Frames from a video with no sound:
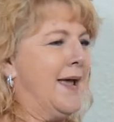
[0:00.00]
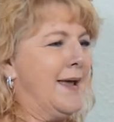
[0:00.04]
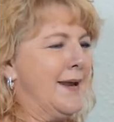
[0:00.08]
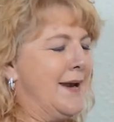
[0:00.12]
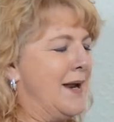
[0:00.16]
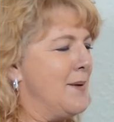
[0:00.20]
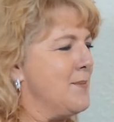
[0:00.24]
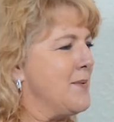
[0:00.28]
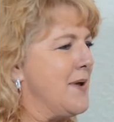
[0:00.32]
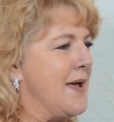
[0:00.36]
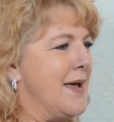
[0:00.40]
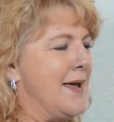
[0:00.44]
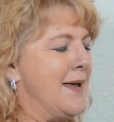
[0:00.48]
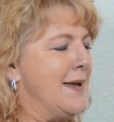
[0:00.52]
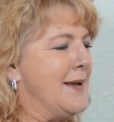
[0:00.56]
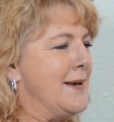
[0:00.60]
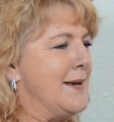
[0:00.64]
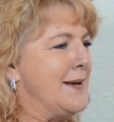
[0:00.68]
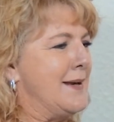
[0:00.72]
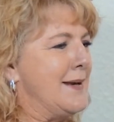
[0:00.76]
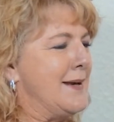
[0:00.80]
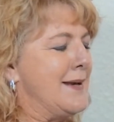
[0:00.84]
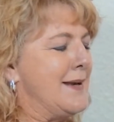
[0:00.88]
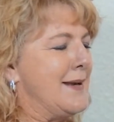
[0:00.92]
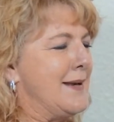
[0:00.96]
And I'm
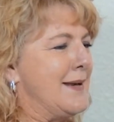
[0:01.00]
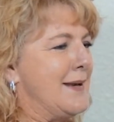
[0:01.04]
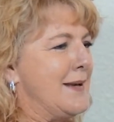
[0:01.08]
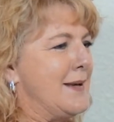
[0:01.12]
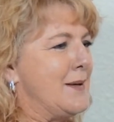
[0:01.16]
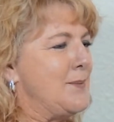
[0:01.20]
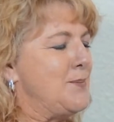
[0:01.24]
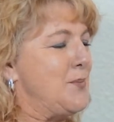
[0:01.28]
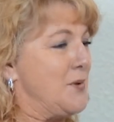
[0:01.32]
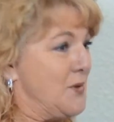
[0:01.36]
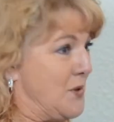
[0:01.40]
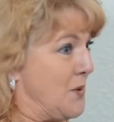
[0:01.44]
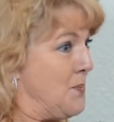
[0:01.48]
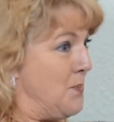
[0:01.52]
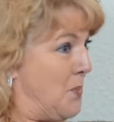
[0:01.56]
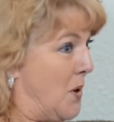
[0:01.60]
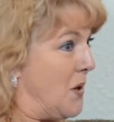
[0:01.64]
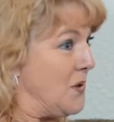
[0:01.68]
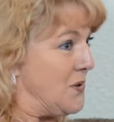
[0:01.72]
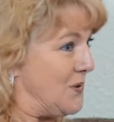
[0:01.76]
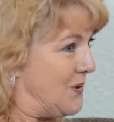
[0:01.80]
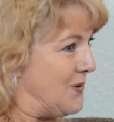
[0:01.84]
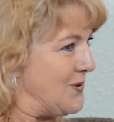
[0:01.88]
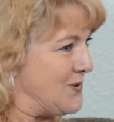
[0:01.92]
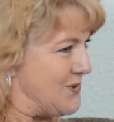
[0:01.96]
going, but the
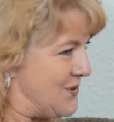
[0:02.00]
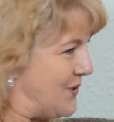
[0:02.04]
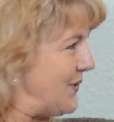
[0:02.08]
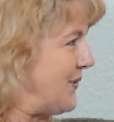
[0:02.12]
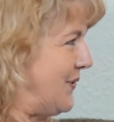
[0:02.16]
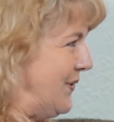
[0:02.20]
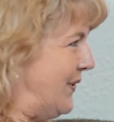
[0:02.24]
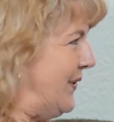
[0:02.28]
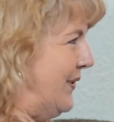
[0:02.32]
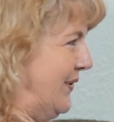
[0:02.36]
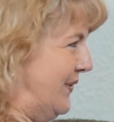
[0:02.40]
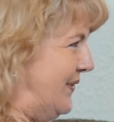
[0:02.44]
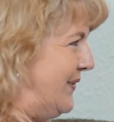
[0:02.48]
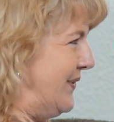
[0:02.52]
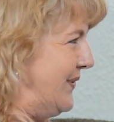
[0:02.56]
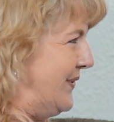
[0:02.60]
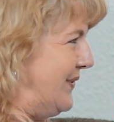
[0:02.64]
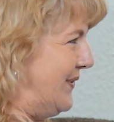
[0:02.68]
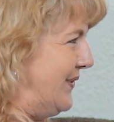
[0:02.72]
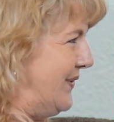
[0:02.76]
potholes are good.